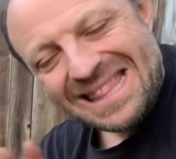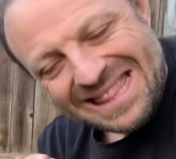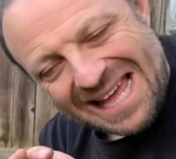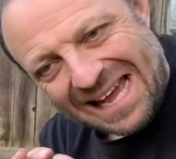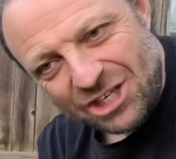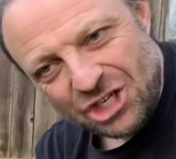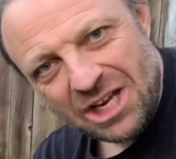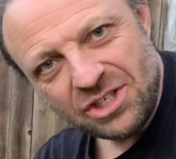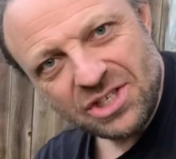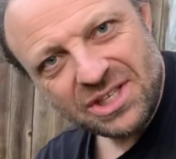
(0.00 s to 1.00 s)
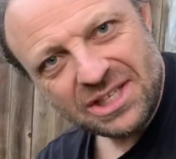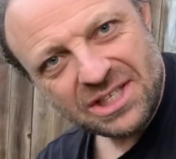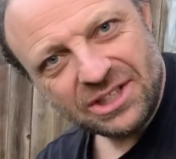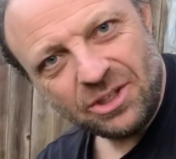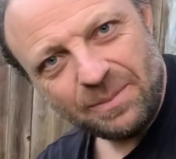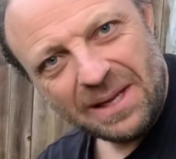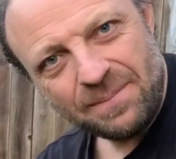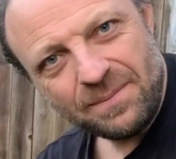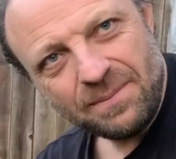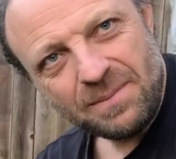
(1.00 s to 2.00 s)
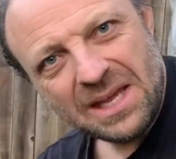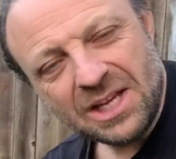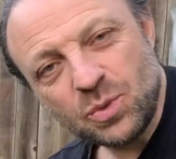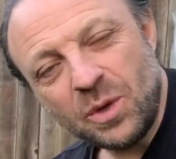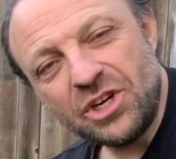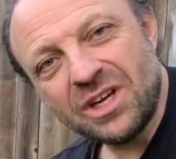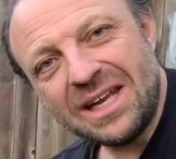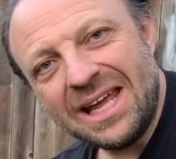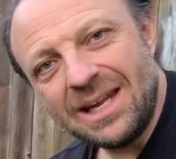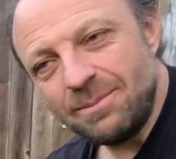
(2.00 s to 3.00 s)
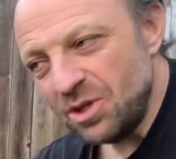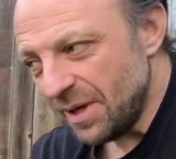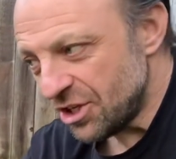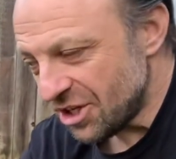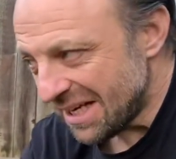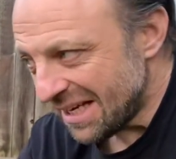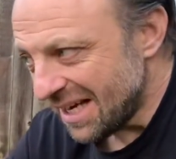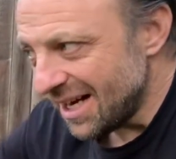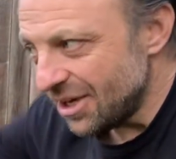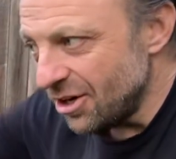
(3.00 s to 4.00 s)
that changes things a little bit, because what you're going to end up doing is you're going to cut it